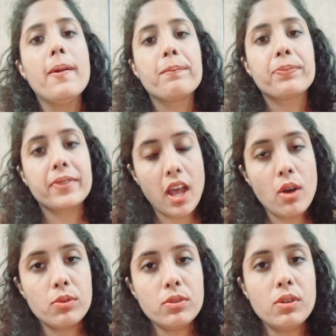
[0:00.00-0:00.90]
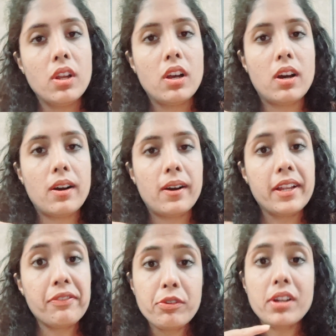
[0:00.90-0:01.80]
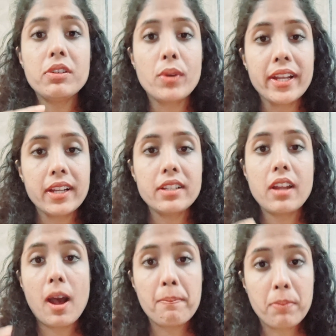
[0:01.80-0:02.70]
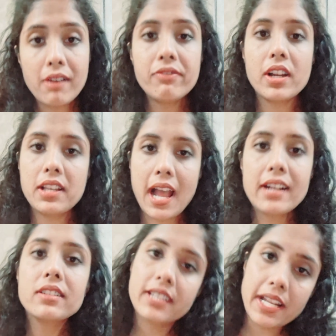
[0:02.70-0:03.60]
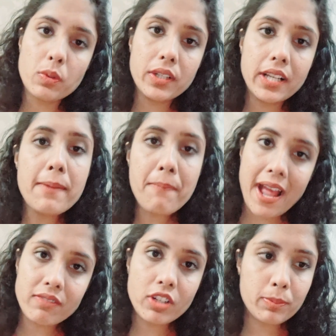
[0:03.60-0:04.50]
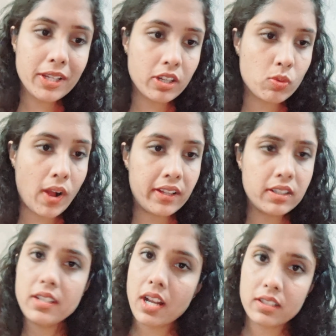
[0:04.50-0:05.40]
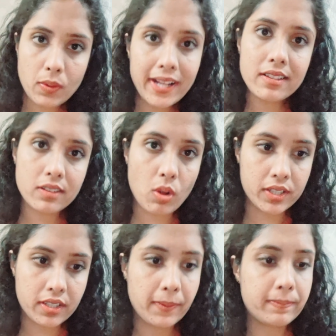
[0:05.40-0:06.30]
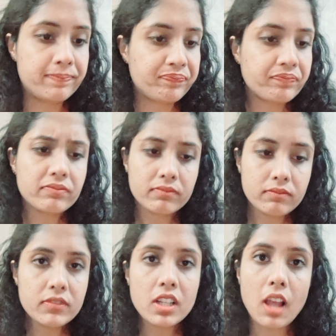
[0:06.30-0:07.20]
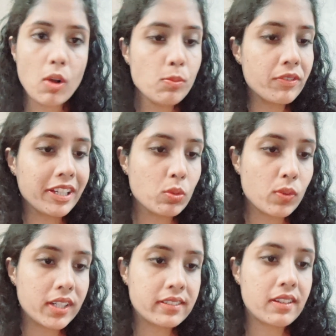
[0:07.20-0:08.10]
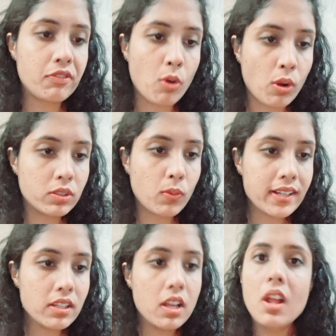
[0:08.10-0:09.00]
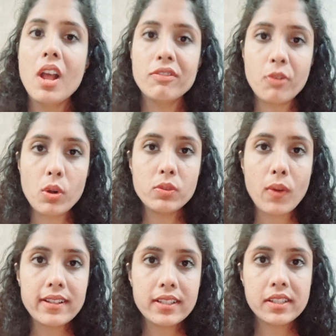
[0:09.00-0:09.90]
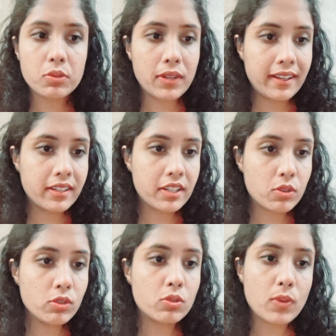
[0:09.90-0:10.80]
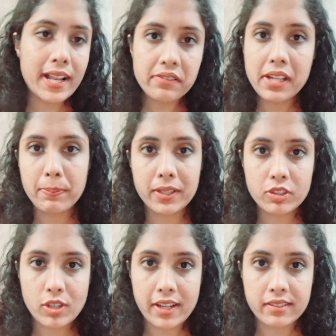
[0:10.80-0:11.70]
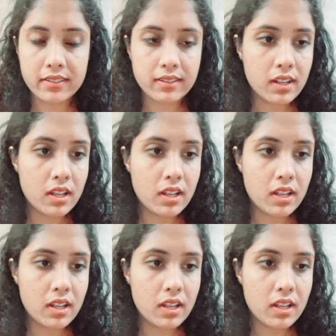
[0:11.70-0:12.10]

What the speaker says: Now, if you are doing it above 1 lakh, then only PAN will be required, otherwise not. Now, moving towards the fourth one. Fourth one is related to jewelry purchase.